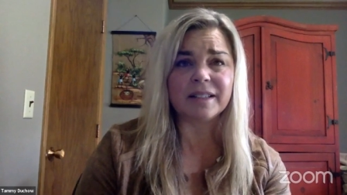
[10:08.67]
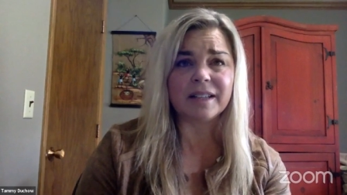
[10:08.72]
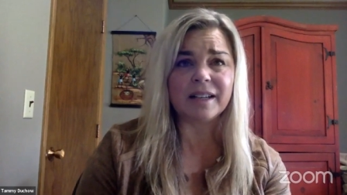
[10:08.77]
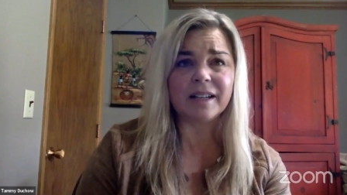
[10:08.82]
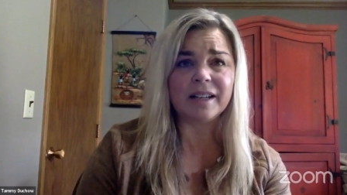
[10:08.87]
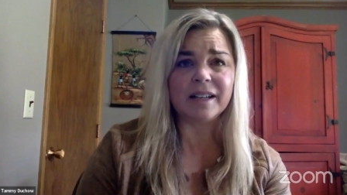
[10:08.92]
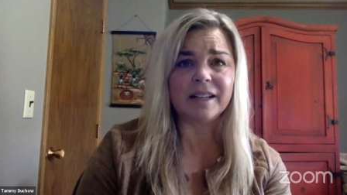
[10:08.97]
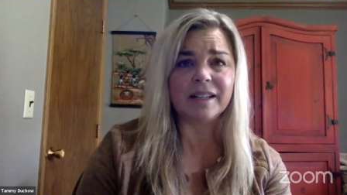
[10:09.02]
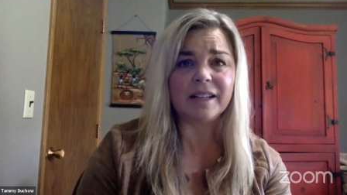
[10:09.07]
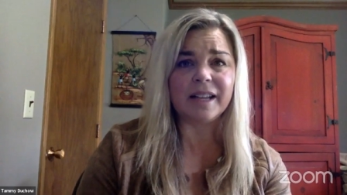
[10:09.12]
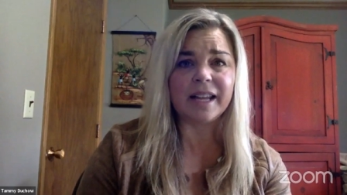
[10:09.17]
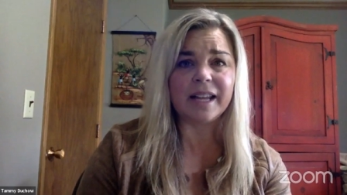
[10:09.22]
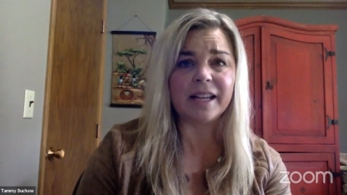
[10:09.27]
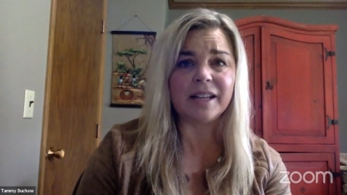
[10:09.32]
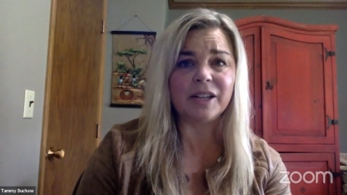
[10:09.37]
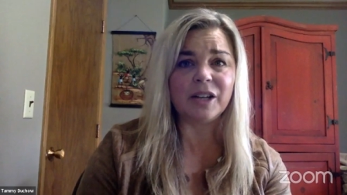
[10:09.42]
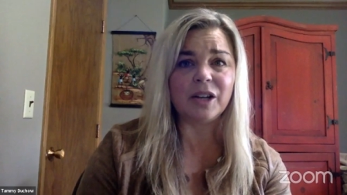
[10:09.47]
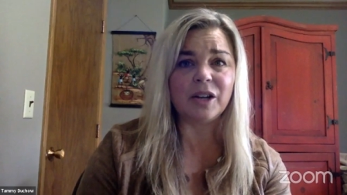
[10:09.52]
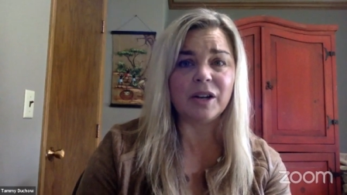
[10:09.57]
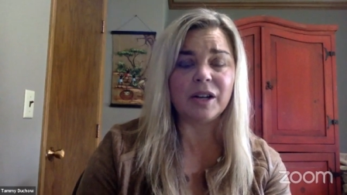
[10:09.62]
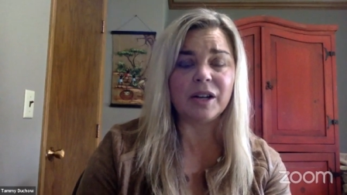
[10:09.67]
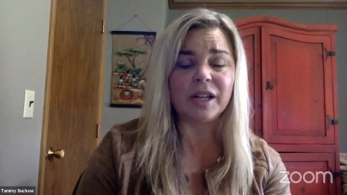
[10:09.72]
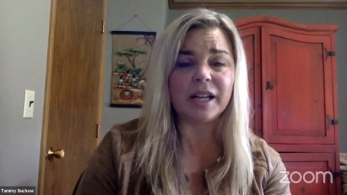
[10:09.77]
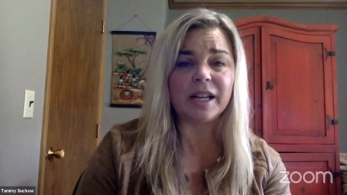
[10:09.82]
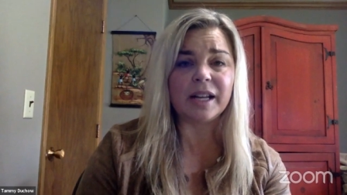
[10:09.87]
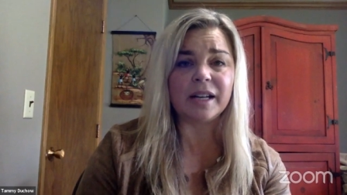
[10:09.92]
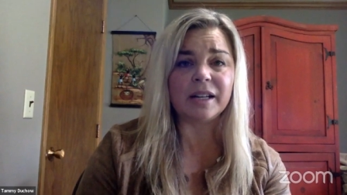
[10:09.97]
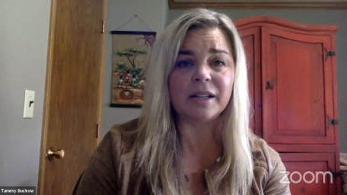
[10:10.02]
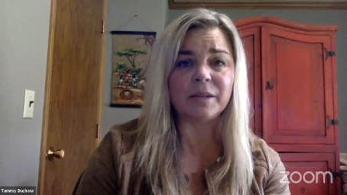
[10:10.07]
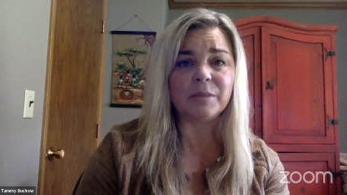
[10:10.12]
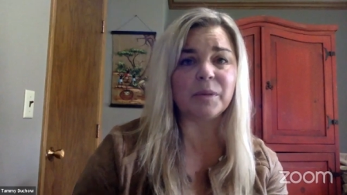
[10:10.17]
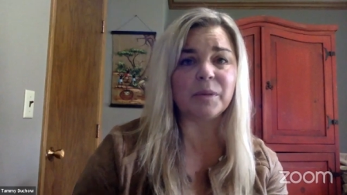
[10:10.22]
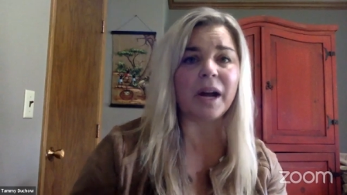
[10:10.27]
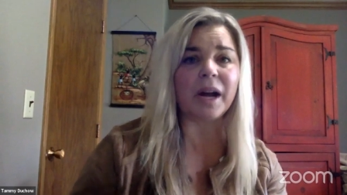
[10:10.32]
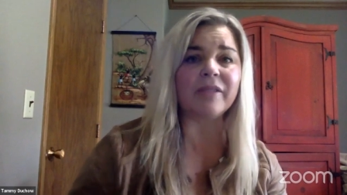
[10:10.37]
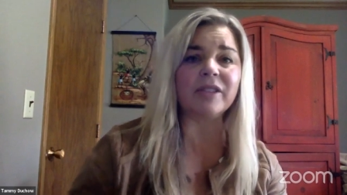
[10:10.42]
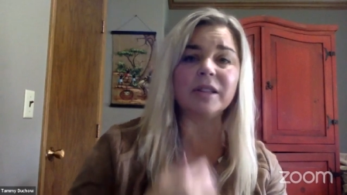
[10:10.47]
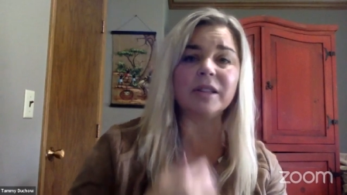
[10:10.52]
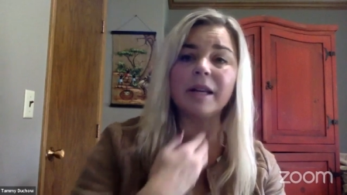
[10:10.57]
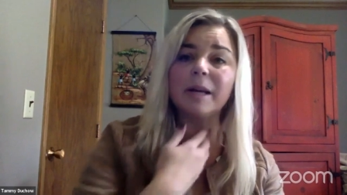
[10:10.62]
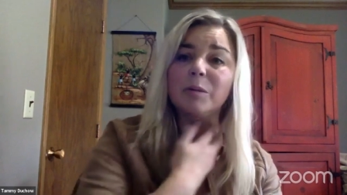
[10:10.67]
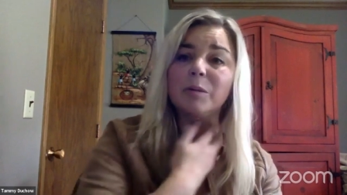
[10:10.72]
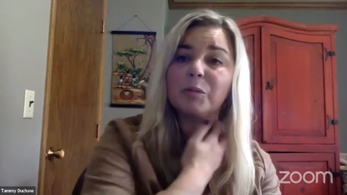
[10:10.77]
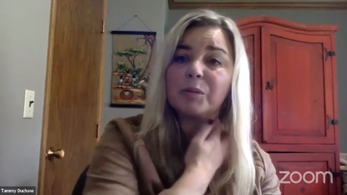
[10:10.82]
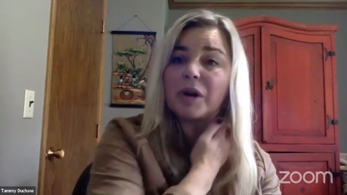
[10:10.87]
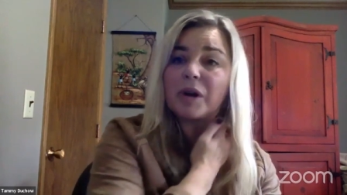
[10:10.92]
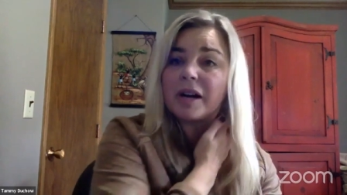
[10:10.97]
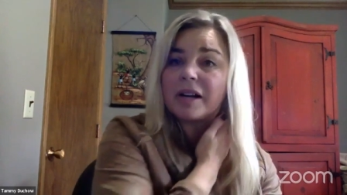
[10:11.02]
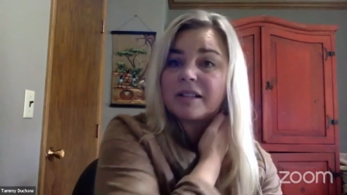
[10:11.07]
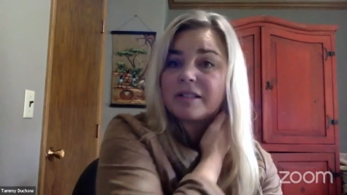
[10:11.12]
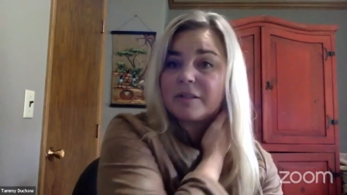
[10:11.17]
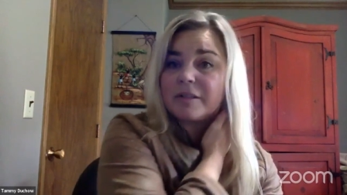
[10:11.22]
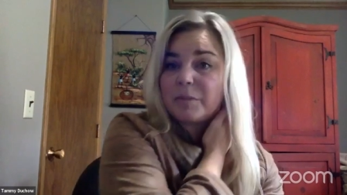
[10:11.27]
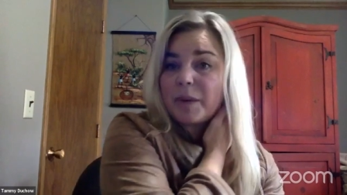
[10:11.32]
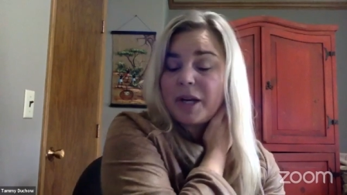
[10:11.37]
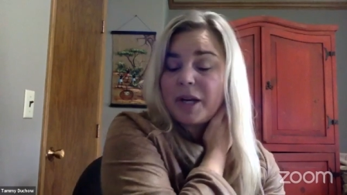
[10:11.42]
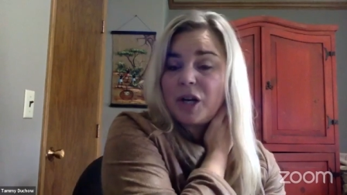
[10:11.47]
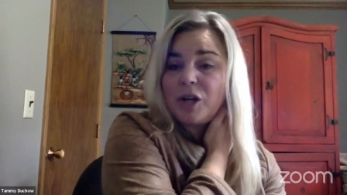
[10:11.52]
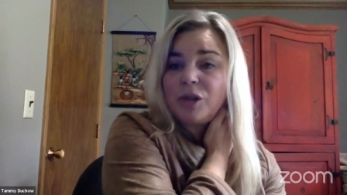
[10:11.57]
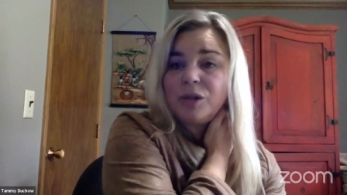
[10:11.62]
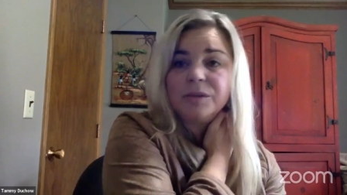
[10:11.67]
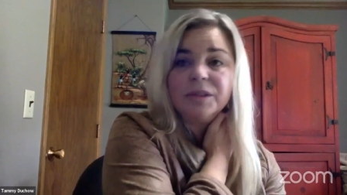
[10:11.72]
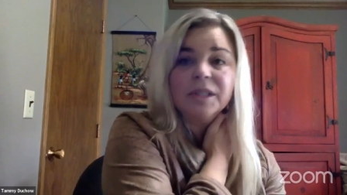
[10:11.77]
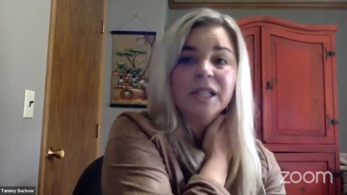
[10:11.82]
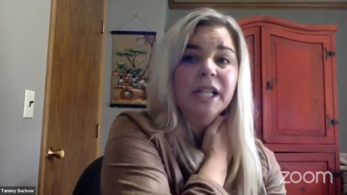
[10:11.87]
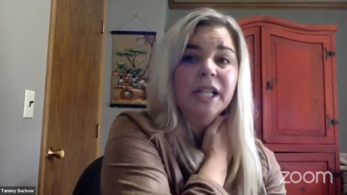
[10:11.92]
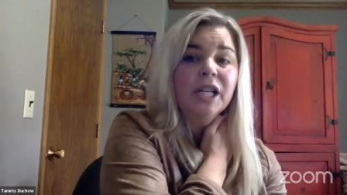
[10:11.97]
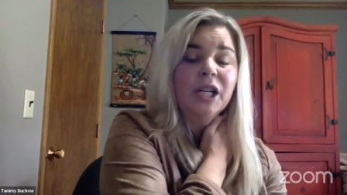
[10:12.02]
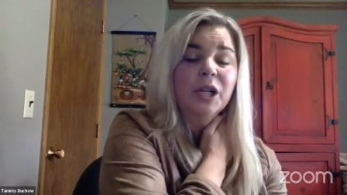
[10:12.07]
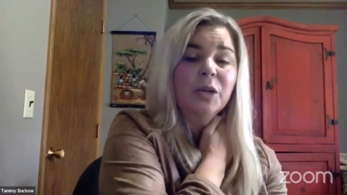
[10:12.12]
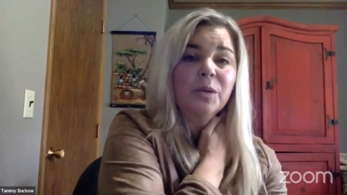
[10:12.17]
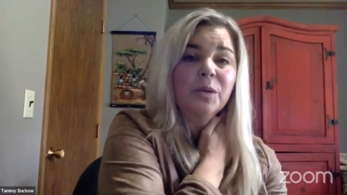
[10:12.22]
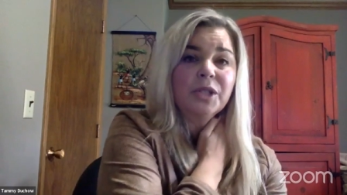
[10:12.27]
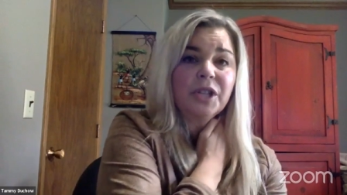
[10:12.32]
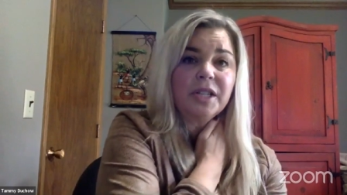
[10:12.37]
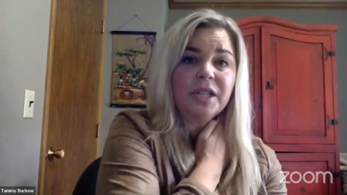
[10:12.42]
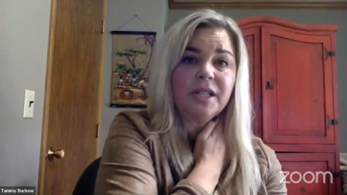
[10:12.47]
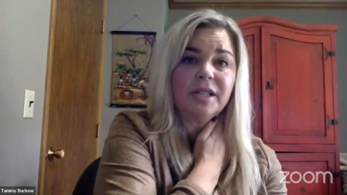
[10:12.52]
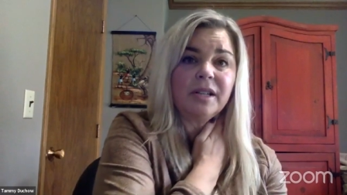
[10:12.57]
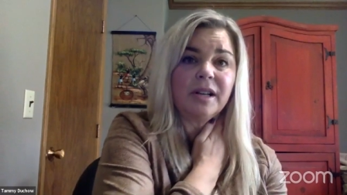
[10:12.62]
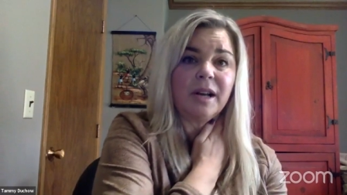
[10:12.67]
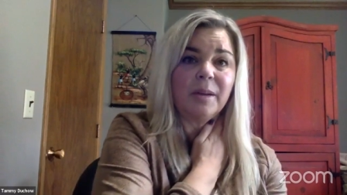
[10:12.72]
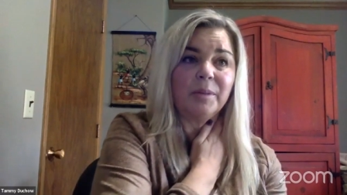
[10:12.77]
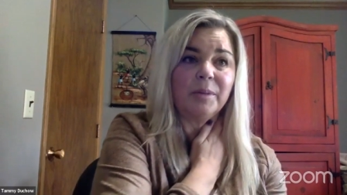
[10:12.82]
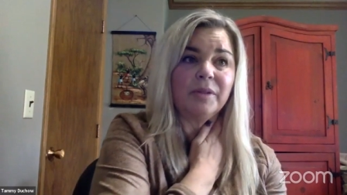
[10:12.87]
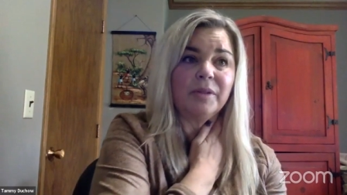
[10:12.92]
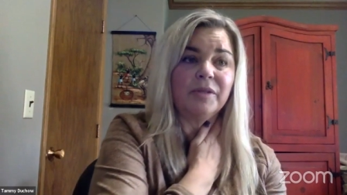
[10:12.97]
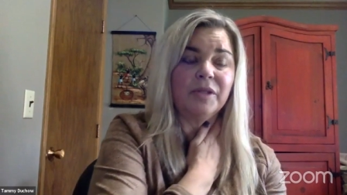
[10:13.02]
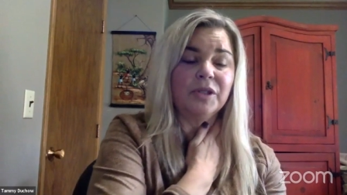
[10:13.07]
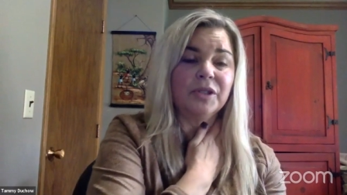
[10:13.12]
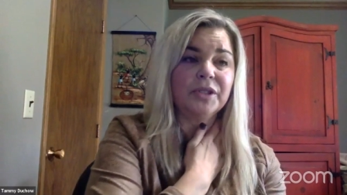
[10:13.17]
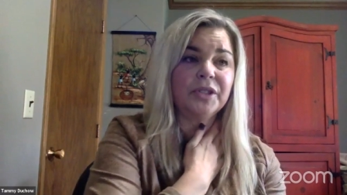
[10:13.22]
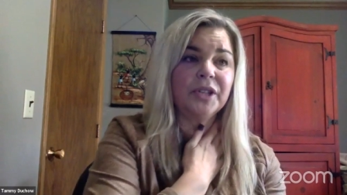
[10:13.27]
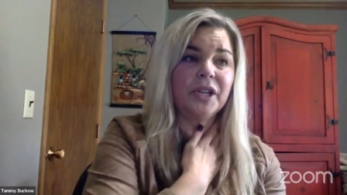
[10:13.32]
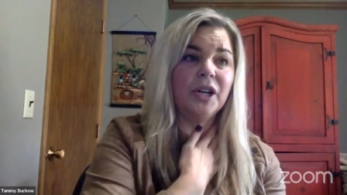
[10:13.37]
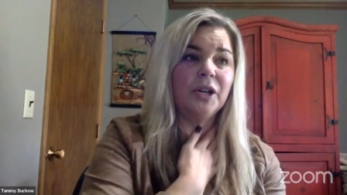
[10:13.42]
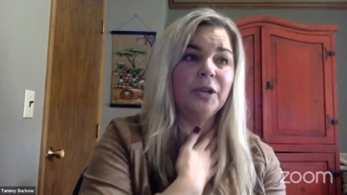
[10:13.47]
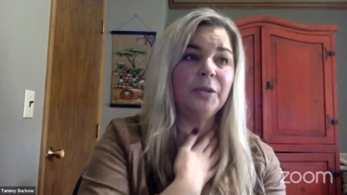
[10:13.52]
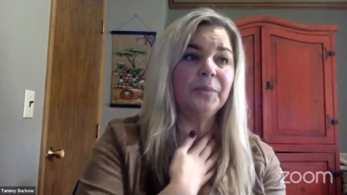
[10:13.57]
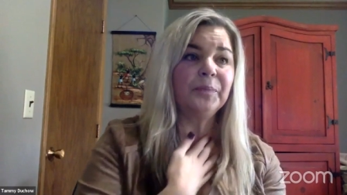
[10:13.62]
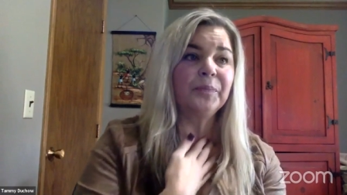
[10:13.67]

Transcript: on in a private label product of my own, which I did a couple of years ago.